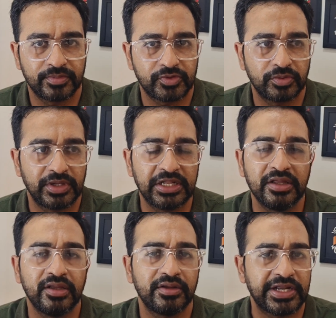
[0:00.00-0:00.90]
So
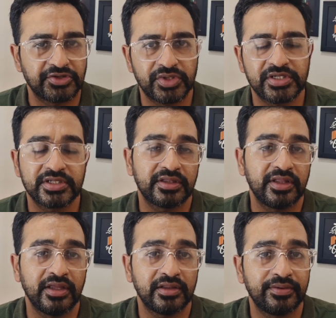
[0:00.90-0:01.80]
many graduates, they
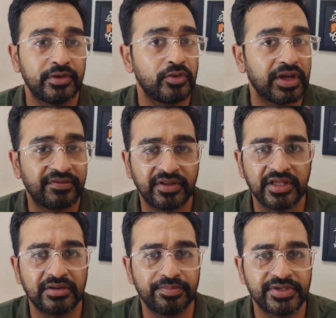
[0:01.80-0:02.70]
think they will do
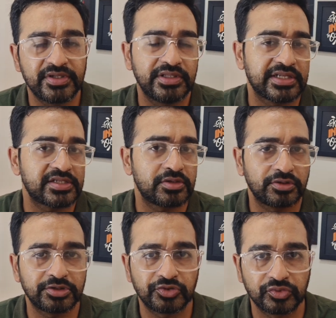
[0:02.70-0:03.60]
everything in PG. That's
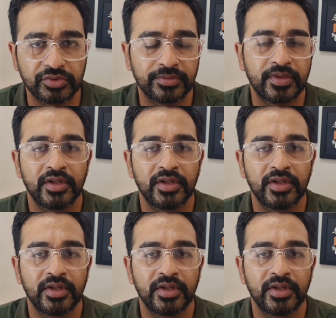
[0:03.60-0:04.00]
not the truth.